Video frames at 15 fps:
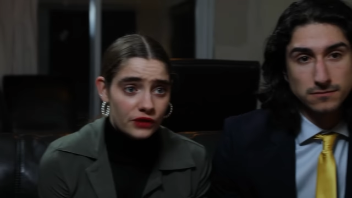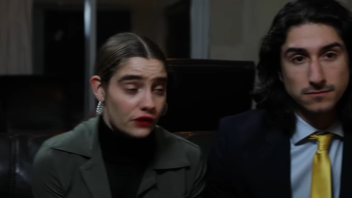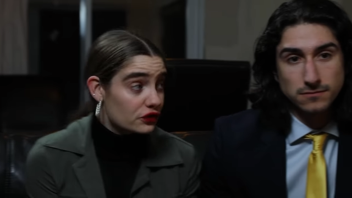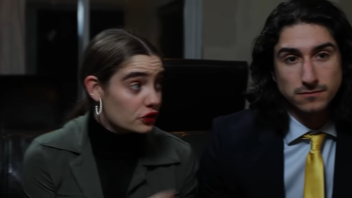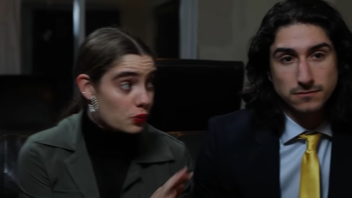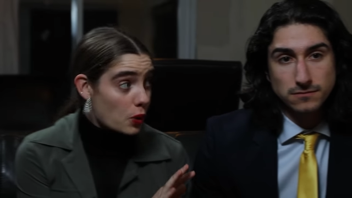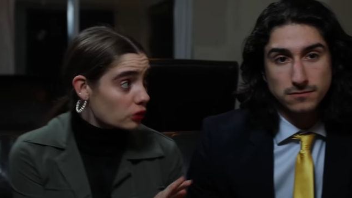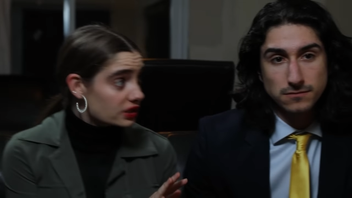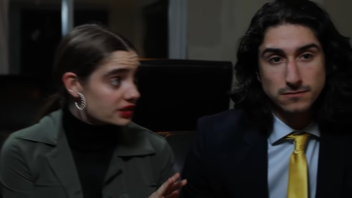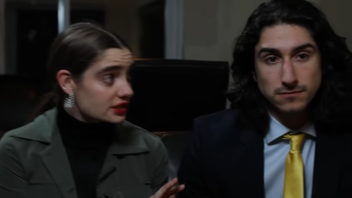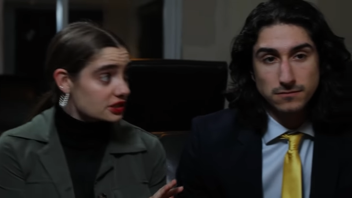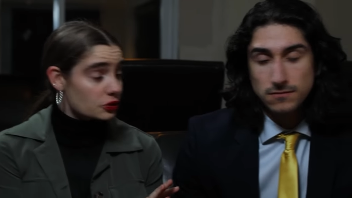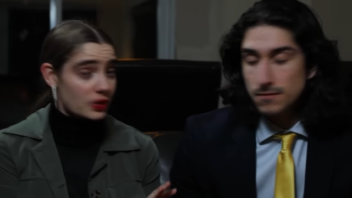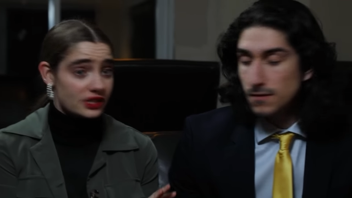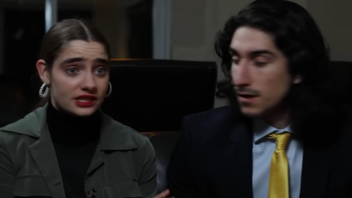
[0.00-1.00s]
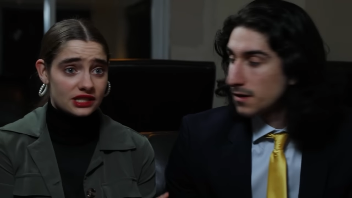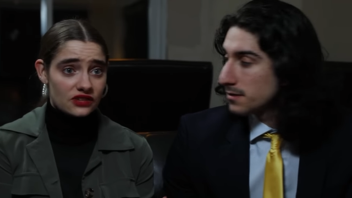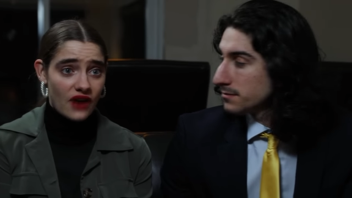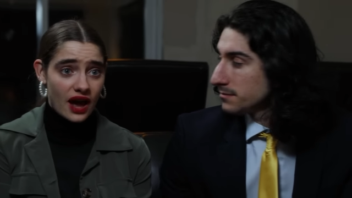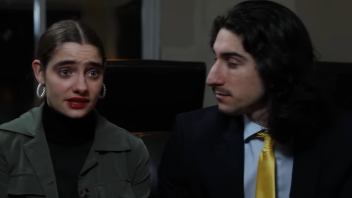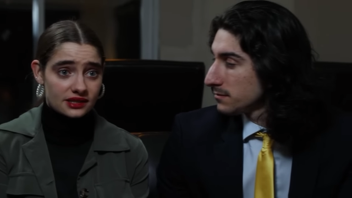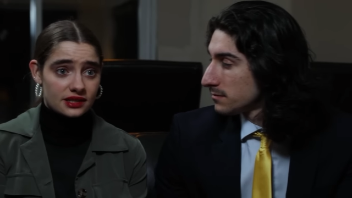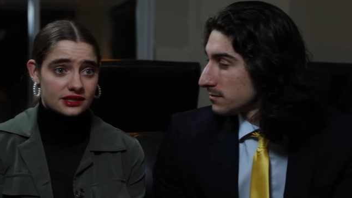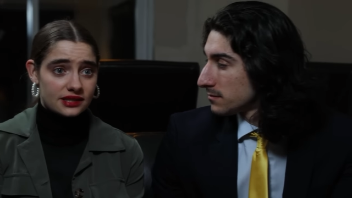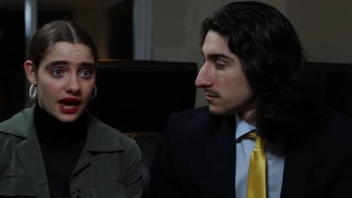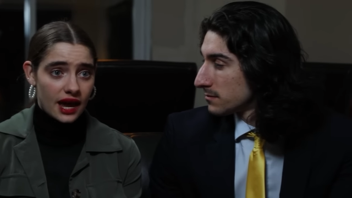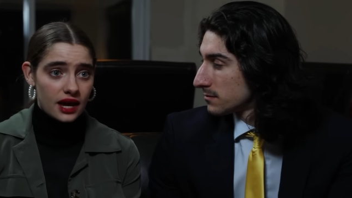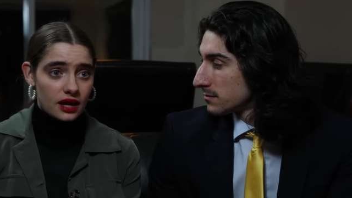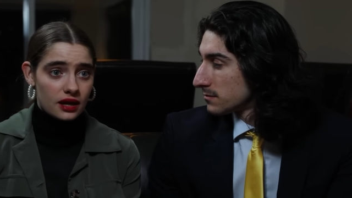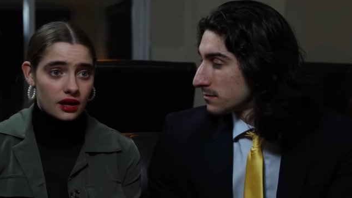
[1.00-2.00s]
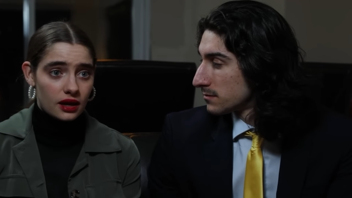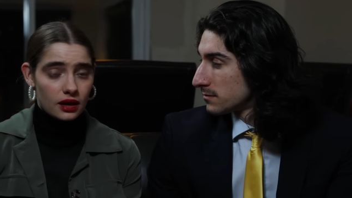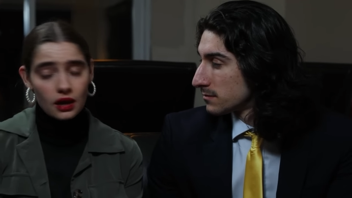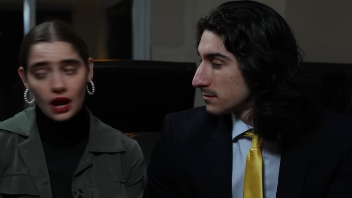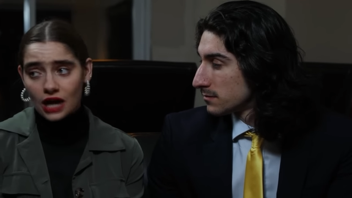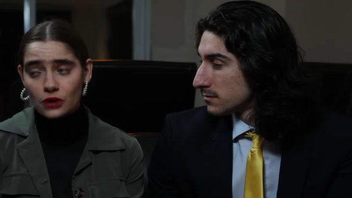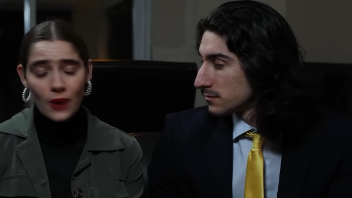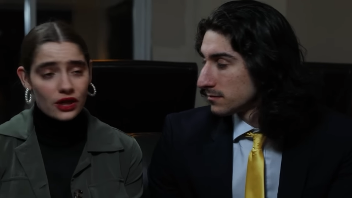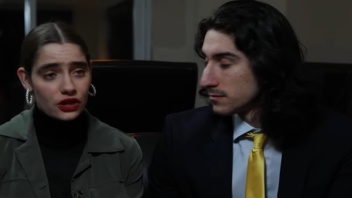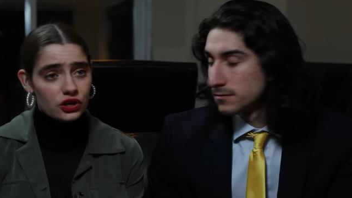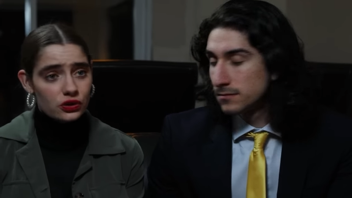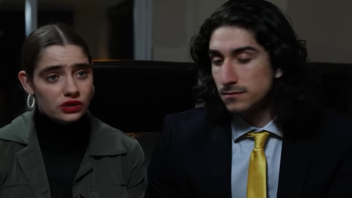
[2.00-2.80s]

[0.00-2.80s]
Speaker 1: If you won't listen to what Steve has to say, I'd rather